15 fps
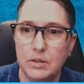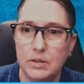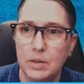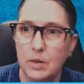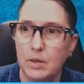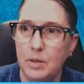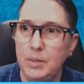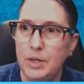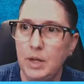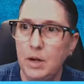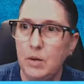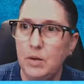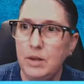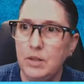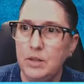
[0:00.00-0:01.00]
So let me
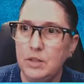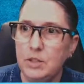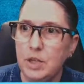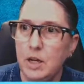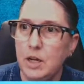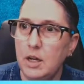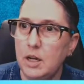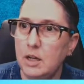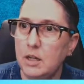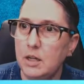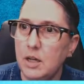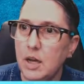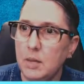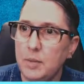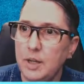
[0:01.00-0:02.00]
know in the
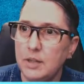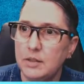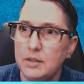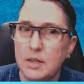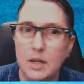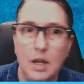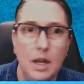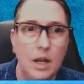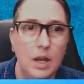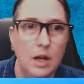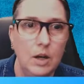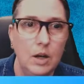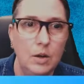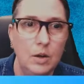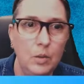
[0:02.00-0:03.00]
comments,
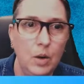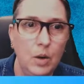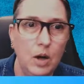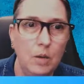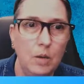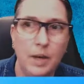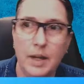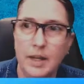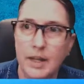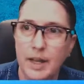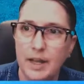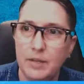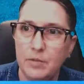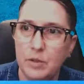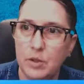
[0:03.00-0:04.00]
who are my
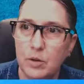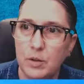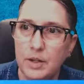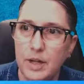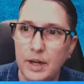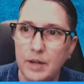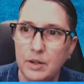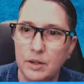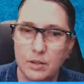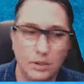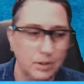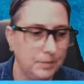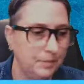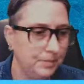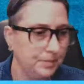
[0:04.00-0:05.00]
Canva creators?